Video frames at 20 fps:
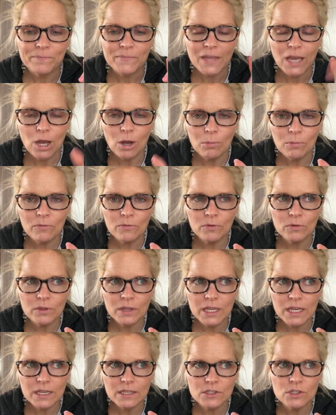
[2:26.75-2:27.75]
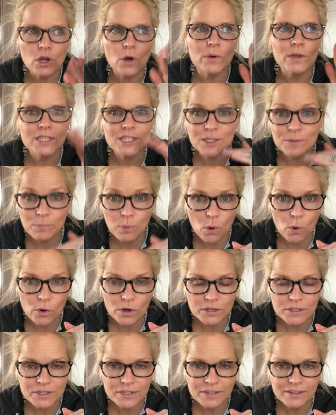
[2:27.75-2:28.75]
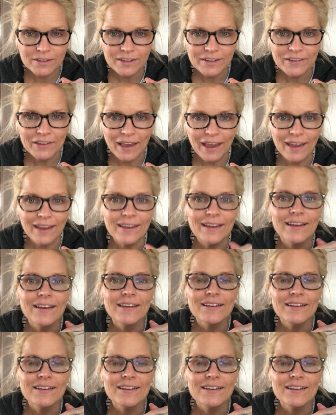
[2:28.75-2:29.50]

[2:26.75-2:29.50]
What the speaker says: helpful links, no, it's support, okay?